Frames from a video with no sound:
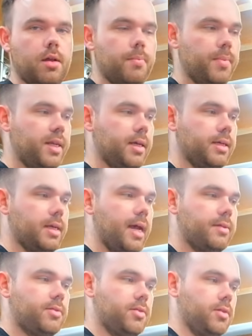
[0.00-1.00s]
meaning
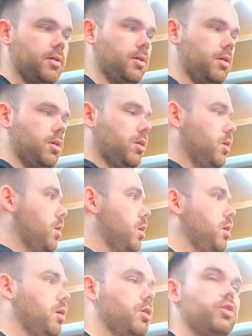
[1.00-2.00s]
that
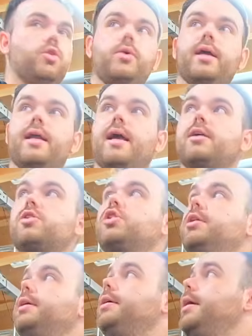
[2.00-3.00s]
you can actually